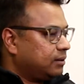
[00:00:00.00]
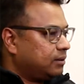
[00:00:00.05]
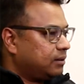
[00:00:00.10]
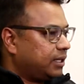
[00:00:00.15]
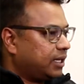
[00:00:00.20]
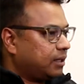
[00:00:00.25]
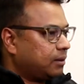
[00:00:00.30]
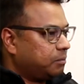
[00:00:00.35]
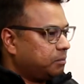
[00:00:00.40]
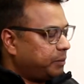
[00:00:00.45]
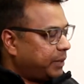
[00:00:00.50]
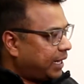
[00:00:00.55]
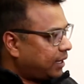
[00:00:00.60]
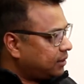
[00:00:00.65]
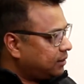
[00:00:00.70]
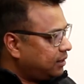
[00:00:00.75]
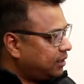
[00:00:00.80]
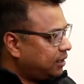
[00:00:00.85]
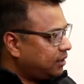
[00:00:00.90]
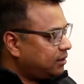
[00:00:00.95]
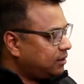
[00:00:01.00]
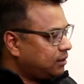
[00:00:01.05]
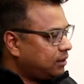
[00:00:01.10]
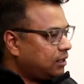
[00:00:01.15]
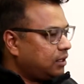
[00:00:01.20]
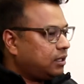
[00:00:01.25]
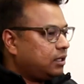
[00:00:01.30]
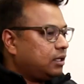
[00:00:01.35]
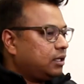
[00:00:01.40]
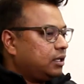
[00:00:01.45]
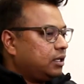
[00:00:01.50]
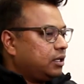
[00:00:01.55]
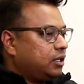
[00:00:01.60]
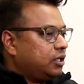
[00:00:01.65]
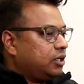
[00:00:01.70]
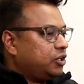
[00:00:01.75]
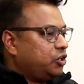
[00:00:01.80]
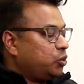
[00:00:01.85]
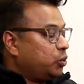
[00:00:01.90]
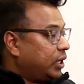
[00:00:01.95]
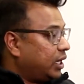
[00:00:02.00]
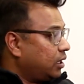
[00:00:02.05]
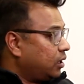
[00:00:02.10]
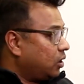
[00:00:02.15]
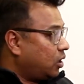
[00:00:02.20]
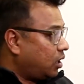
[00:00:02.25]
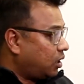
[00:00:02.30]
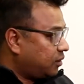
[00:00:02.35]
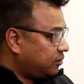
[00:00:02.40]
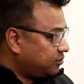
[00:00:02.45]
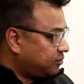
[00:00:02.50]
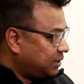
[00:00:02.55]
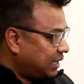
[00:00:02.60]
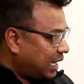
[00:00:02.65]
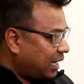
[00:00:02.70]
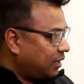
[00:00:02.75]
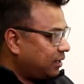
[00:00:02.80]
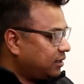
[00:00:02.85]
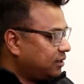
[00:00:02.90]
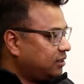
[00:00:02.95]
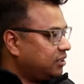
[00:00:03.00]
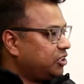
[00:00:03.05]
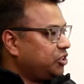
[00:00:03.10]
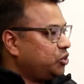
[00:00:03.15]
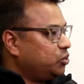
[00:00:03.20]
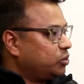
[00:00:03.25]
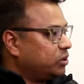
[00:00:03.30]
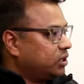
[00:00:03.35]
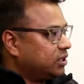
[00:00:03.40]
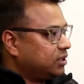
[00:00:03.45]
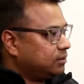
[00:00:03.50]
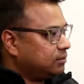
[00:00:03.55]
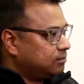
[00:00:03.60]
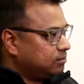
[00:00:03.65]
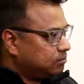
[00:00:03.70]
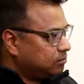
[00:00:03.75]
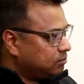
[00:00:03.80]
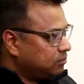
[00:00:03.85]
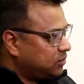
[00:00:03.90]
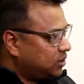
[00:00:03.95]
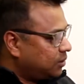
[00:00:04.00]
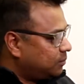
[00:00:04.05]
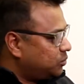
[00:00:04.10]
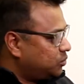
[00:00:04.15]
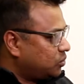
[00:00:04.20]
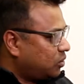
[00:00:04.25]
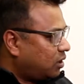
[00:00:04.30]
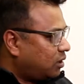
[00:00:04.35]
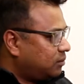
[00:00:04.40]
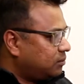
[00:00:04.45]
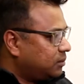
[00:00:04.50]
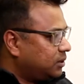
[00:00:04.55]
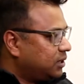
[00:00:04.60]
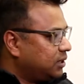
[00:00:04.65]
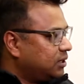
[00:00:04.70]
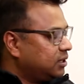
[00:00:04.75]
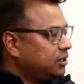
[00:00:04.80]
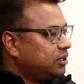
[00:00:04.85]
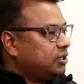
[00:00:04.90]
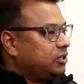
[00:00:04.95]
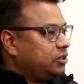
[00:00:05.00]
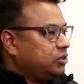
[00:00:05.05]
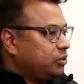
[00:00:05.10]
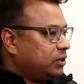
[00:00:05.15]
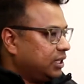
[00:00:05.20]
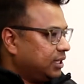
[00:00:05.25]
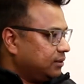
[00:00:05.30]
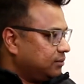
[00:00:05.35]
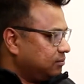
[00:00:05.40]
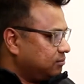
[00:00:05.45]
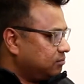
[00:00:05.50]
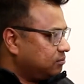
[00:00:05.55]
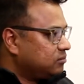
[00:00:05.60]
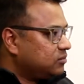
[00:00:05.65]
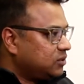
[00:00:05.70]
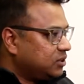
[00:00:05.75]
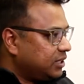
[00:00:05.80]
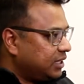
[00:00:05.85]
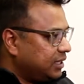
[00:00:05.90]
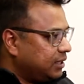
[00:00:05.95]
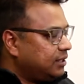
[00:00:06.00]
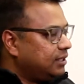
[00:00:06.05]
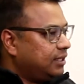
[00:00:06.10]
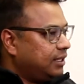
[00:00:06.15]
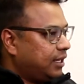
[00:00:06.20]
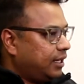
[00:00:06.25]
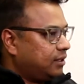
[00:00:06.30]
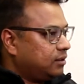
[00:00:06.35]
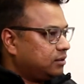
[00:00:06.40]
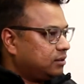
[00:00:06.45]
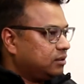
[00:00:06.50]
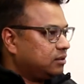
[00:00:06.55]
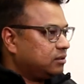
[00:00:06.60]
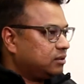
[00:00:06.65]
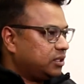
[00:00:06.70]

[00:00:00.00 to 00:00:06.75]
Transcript: Like back then, you had a lot of talent that you can absorb, you can get.